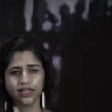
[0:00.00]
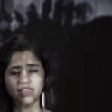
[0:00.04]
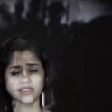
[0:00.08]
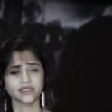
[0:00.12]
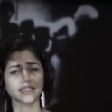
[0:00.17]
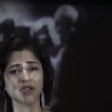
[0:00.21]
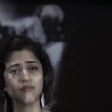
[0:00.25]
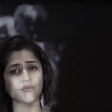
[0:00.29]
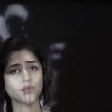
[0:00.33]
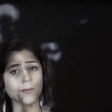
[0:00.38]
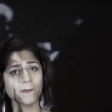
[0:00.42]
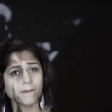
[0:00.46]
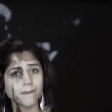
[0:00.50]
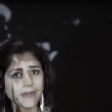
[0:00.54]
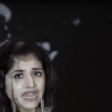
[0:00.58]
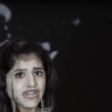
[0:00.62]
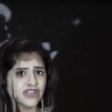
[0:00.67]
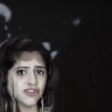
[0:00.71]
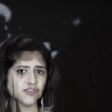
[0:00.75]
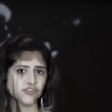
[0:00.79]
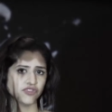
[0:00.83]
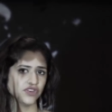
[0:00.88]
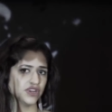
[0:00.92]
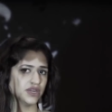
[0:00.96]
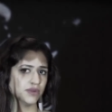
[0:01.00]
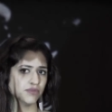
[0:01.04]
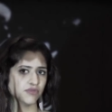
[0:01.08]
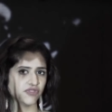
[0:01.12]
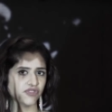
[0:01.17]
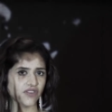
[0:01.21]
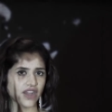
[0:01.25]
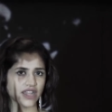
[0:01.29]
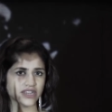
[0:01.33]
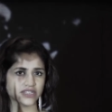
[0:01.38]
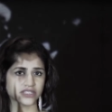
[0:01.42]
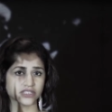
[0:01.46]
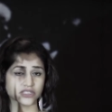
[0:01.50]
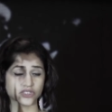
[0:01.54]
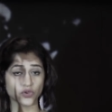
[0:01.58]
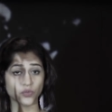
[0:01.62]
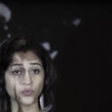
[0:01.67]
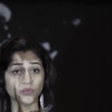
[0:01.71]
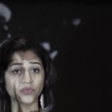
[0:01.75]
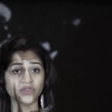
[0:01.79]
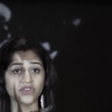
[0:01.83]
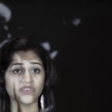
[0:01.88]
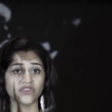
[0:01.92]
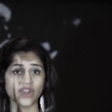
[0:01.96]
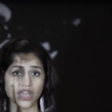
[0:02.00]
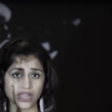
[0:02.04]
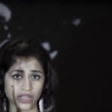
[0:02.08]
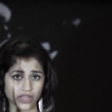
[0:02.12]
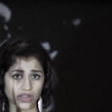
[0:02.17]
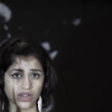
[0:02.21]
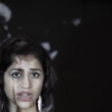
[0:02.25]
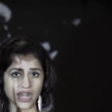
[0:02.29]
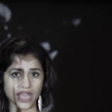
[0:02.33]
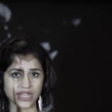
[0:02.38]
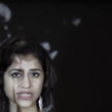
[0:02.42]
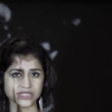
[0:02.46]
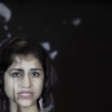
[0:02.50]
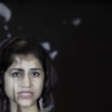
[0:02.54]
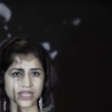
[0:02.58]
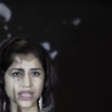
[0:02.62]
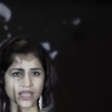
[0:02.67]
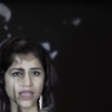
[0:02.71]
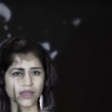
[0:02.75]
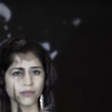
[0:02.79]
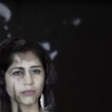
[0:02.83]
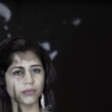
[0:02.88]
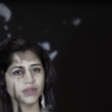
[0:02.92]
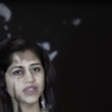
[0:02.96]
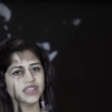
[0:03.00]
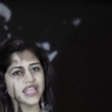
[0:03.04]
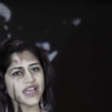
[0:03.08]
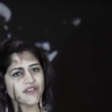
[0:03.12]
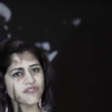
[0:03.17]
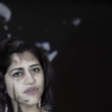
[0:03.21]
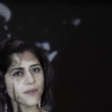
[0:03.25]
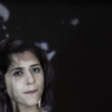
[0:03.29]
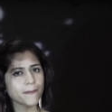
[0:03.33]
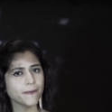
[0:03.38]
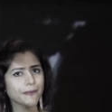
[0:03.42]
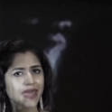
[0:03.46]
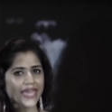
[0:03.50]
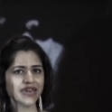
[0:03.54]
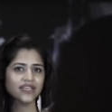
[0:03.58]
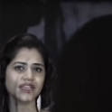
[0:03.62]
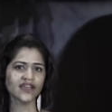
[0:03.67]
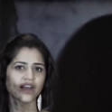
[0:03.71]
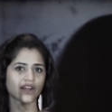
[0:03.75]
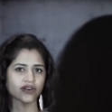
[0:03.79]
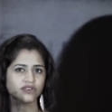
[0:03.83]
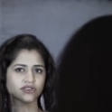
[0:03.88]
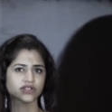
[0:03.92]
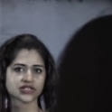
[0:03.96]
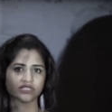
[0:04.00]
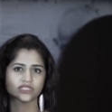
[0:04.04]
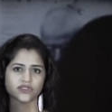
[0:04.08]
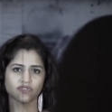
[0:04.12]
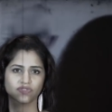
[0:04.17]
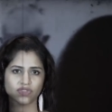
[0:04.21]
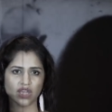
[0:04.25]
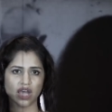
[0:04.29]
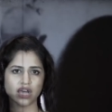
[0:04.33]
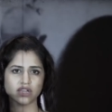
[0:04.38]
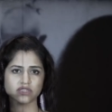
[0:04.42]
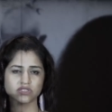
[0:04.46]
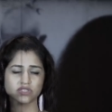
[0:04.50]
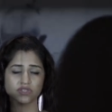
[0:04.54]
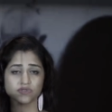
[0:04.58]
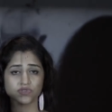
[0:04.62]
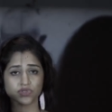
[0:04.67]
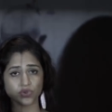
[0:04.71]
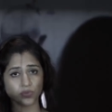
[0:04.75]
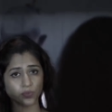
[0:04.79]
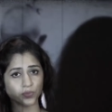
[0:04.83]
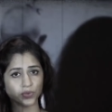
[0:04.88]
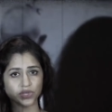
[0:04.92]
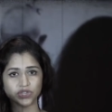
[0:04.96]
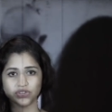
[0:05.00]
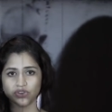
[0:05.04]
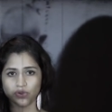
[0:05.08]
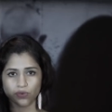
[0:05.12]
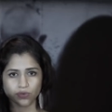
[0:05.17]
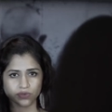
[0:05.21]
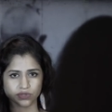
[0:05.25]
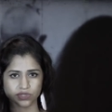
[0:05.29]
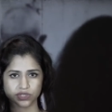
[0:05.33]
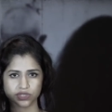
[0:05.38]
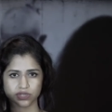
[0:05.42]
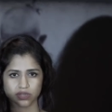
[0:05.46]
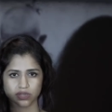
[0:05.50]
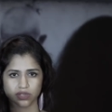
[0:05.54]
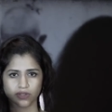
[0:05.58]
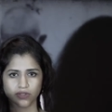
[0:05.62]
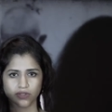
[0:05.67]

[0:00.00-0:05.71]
There were many freedom fighters whom we recognize, but there were many hundreds of thousands whom we don't.